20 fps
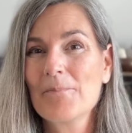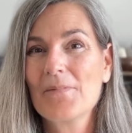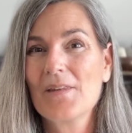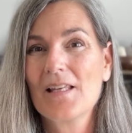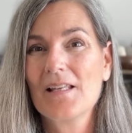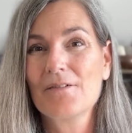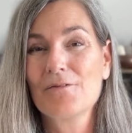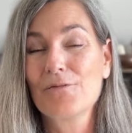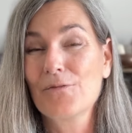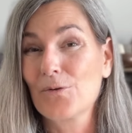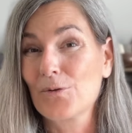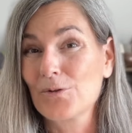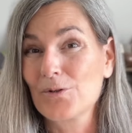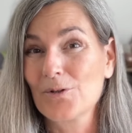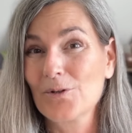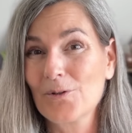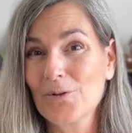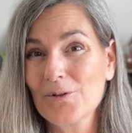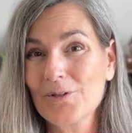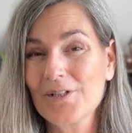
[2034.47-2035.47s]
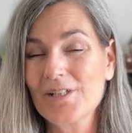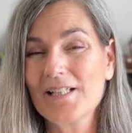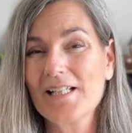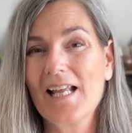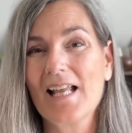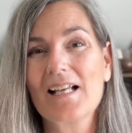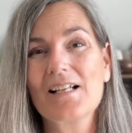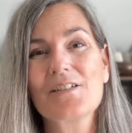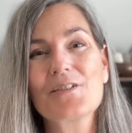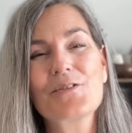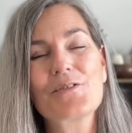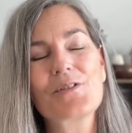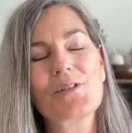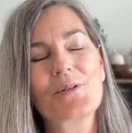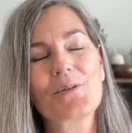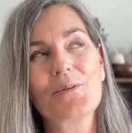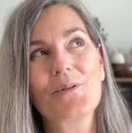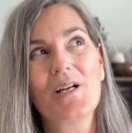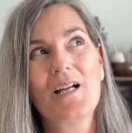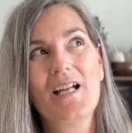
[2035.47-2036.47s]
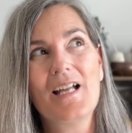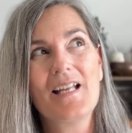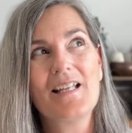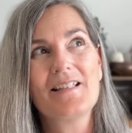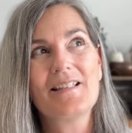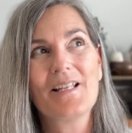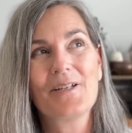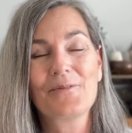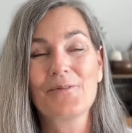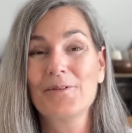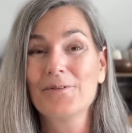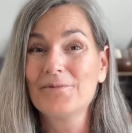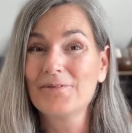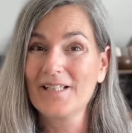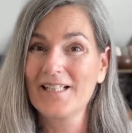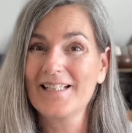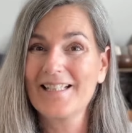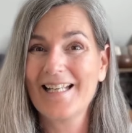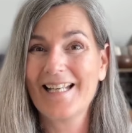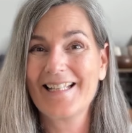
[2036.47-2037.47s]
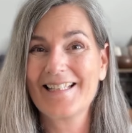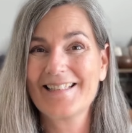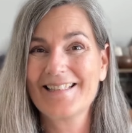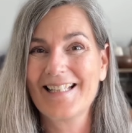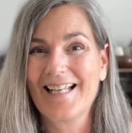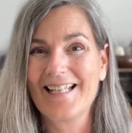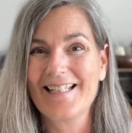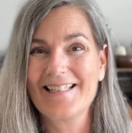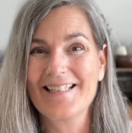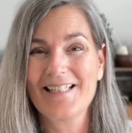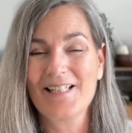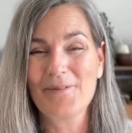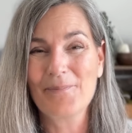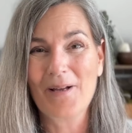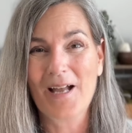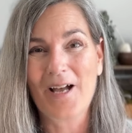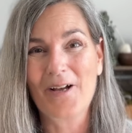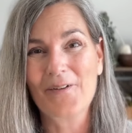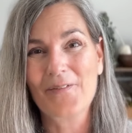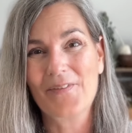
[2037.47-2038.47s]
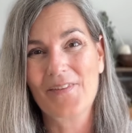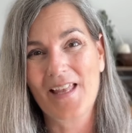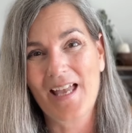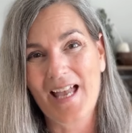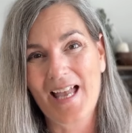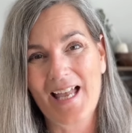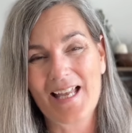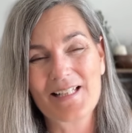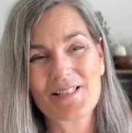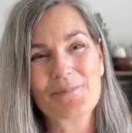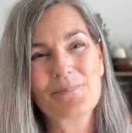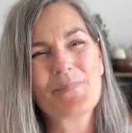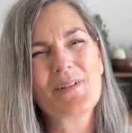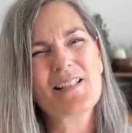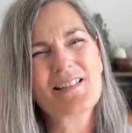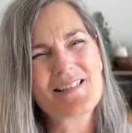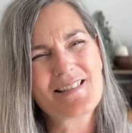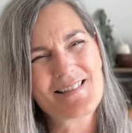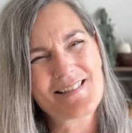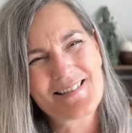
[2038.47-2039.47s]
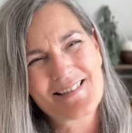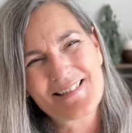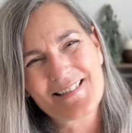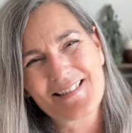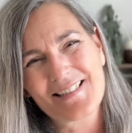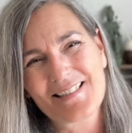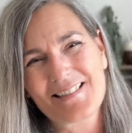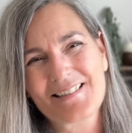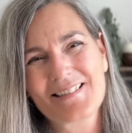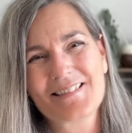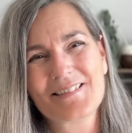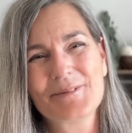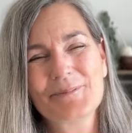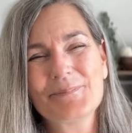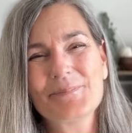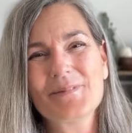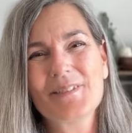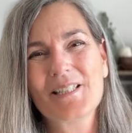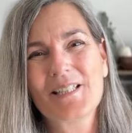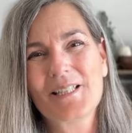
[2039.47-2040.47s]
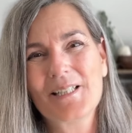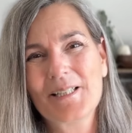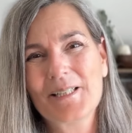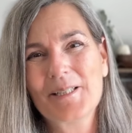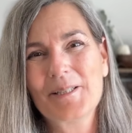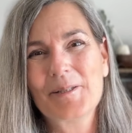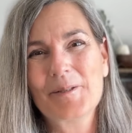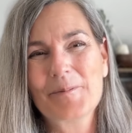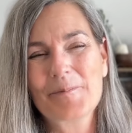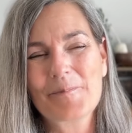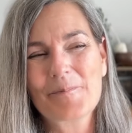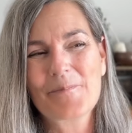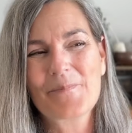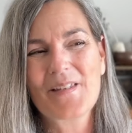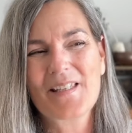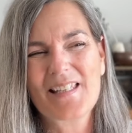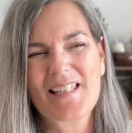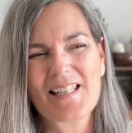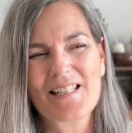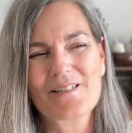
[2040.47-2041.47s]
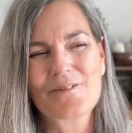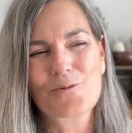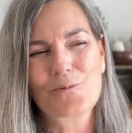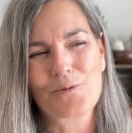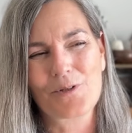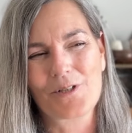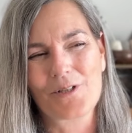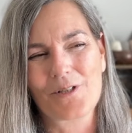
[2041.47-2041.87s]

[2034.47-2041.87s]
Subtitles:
in Fort Lauderdale. So they were really excited about that. But still, the kids were